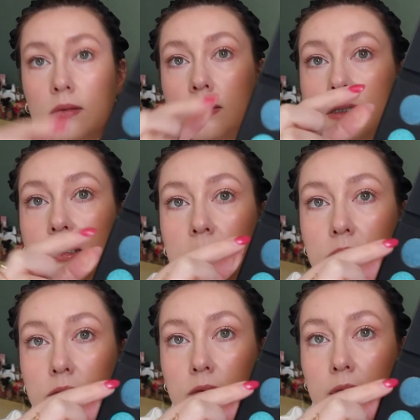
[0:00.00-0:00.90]
so
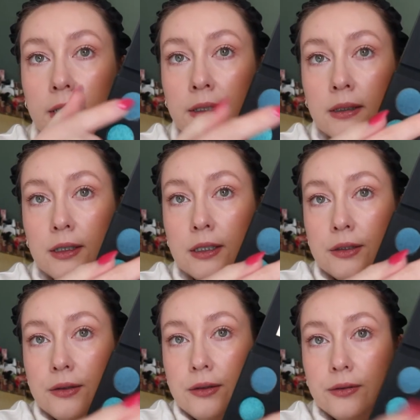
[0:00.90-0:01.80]
1,
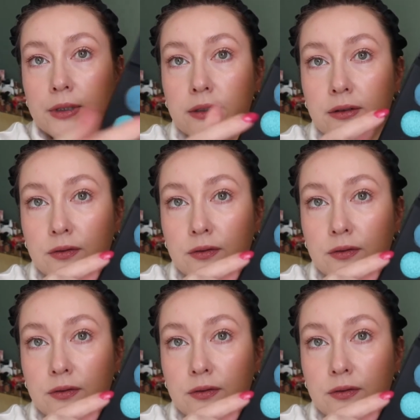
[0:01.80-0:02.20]
2, 3,